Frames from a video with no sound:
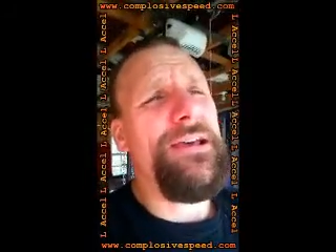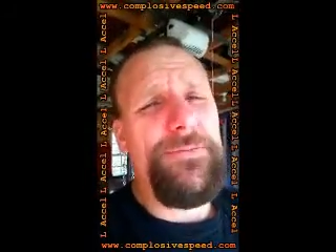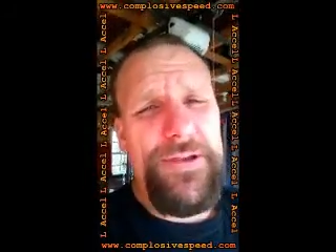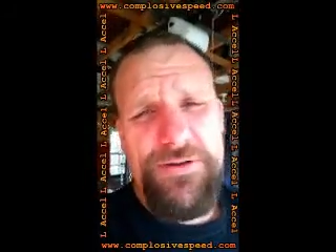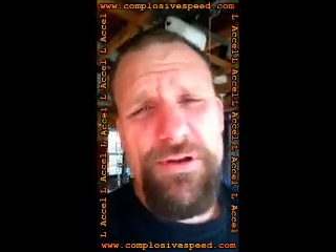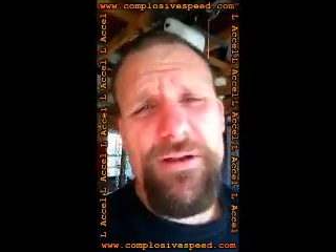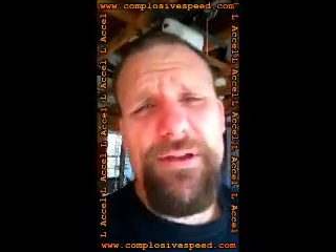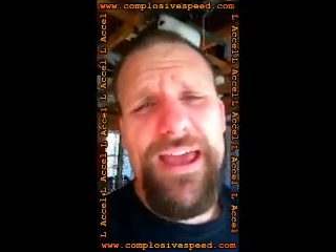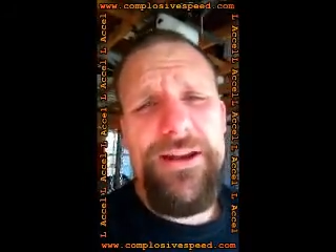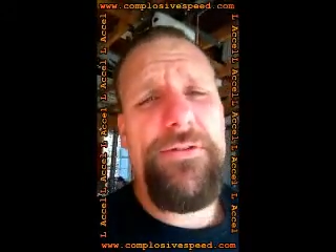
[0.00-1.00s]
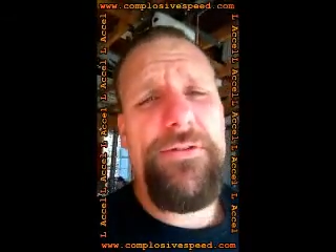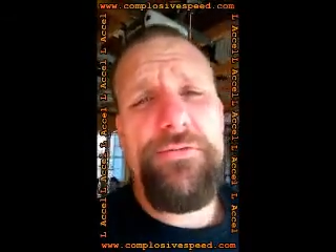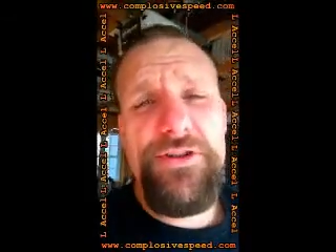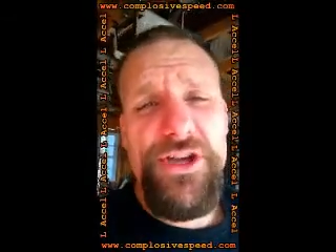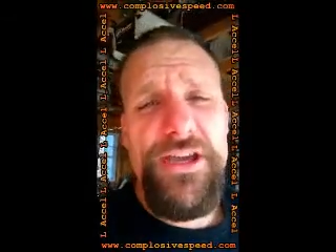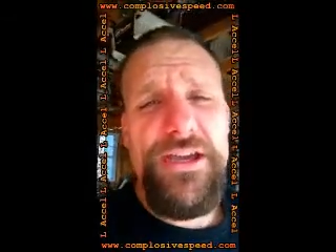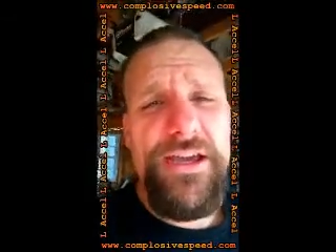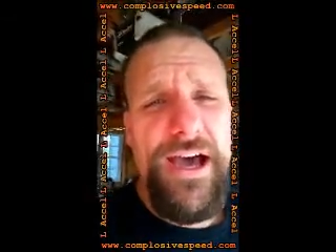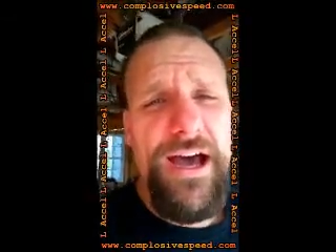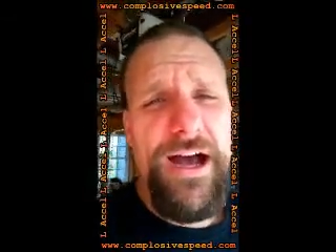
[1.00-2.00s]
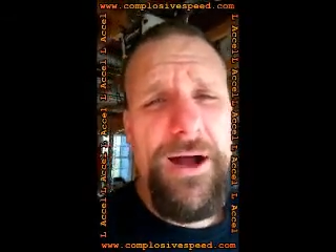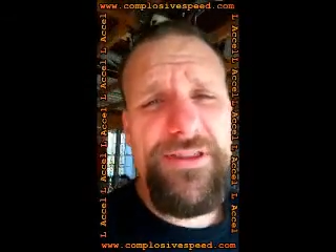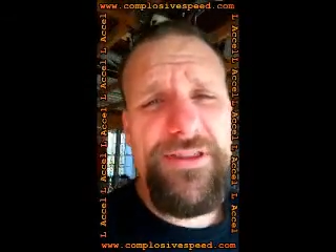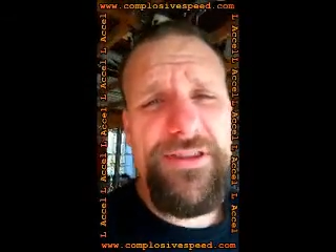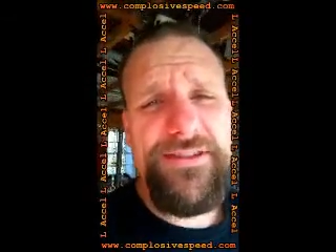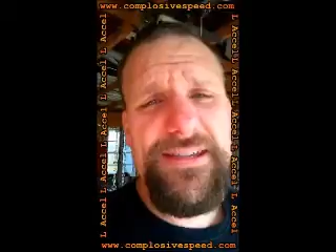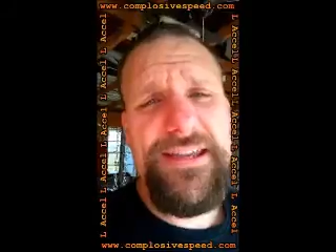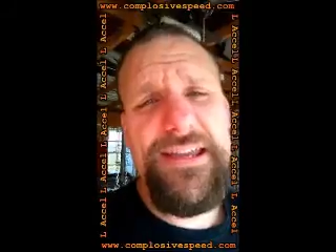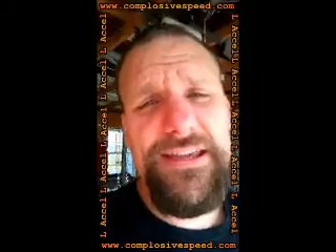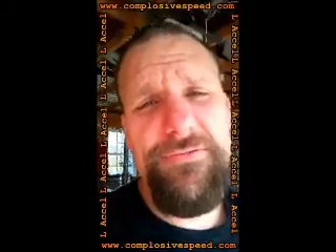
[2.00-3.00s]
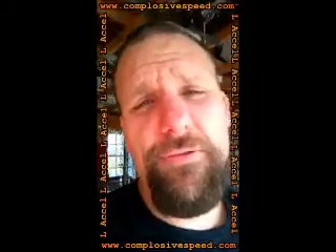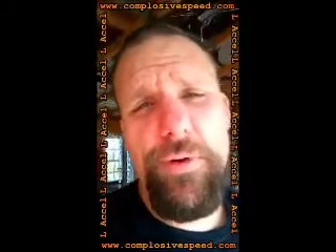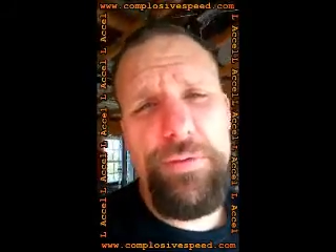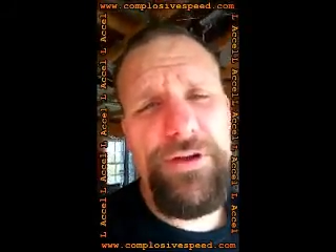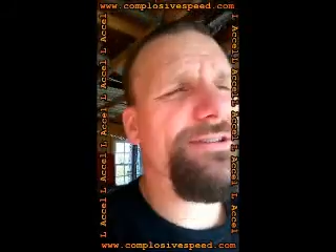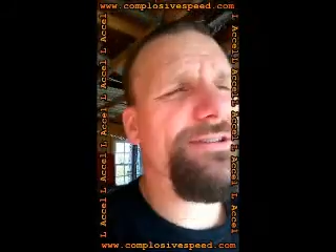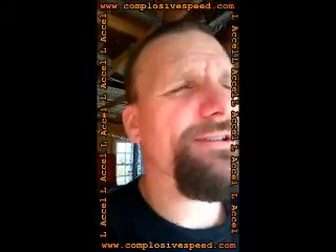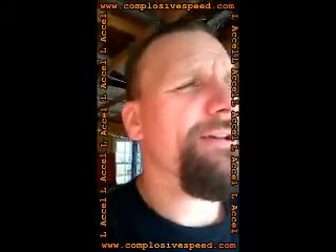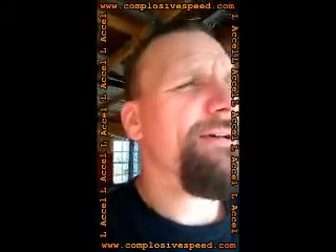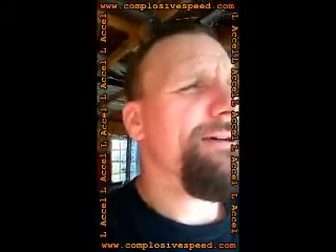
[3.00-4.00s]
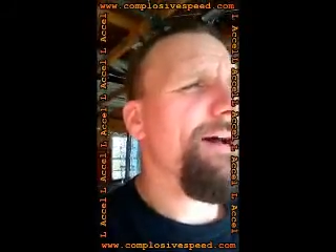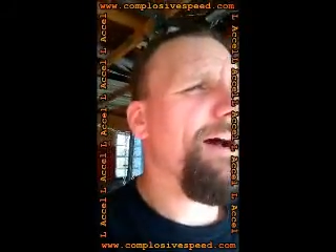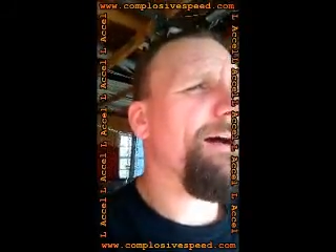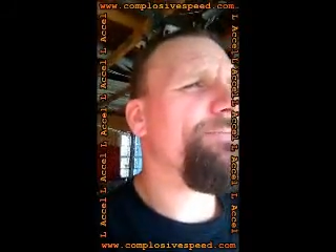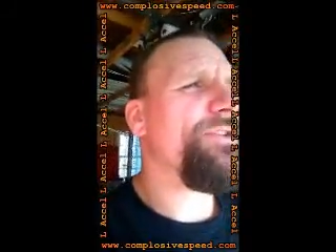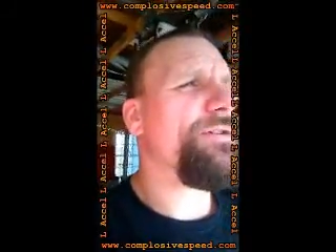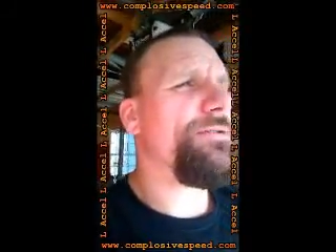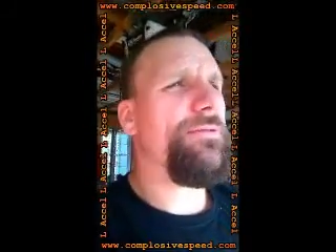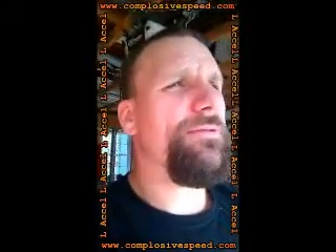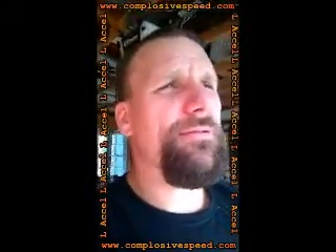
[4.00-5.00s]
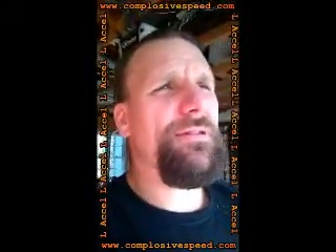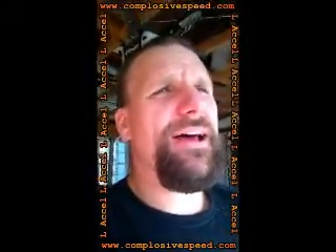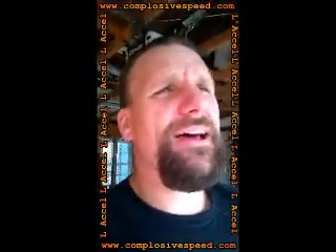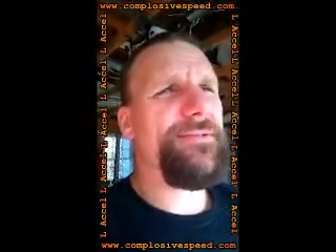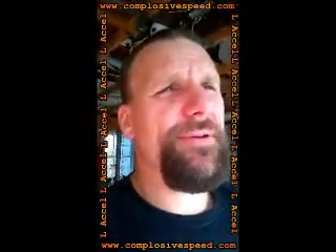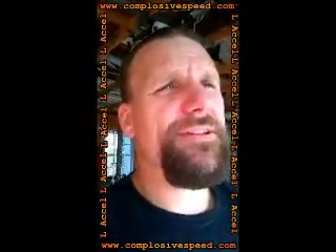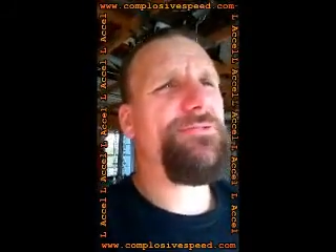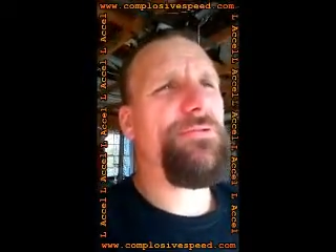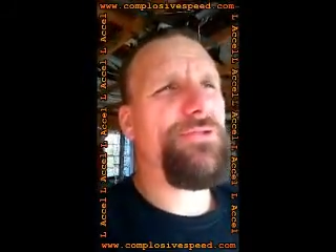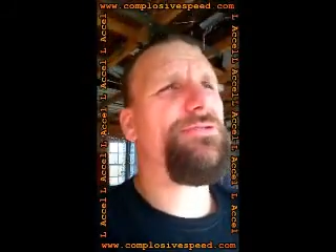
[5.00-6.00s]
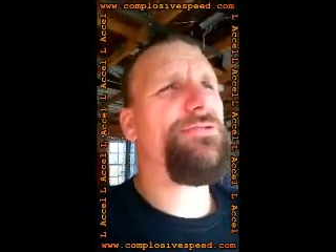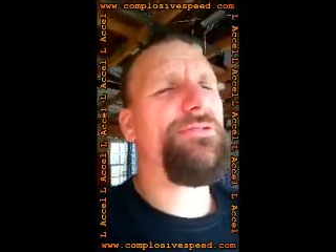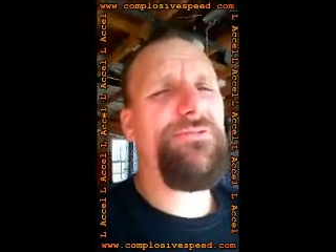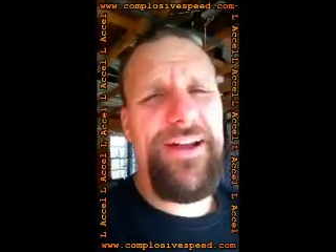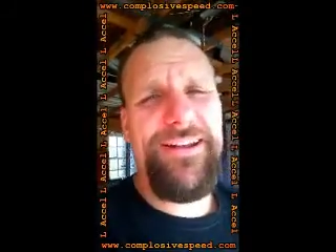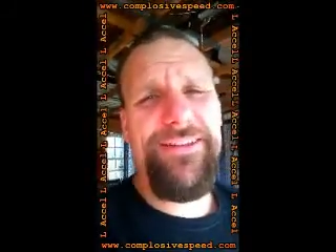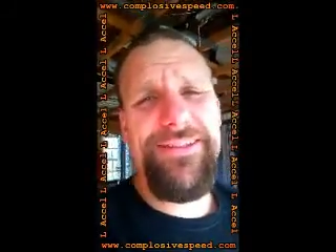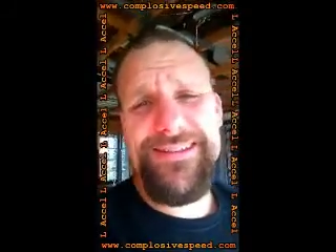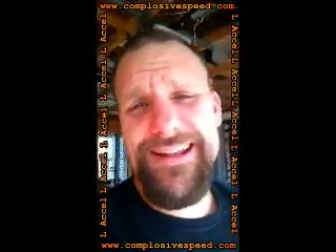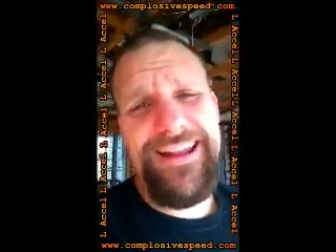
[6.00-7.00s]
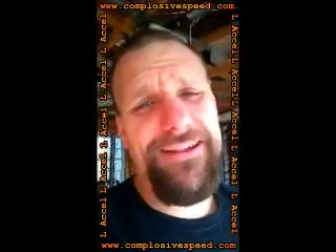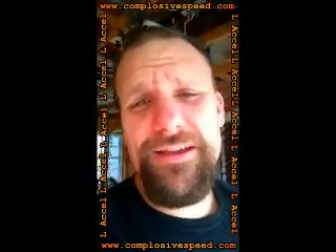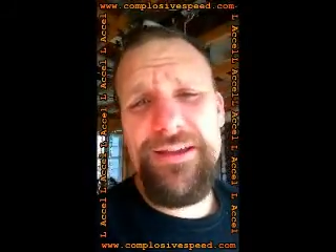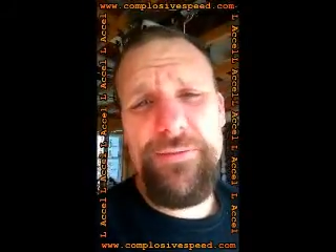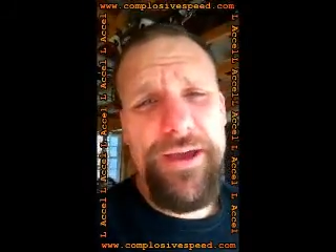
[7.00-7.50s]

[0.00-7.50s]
especially when I hand it over to Richie with the CDs, football players. They're going to go through a lot of aspects where Richie's going to find out things that I didn't even think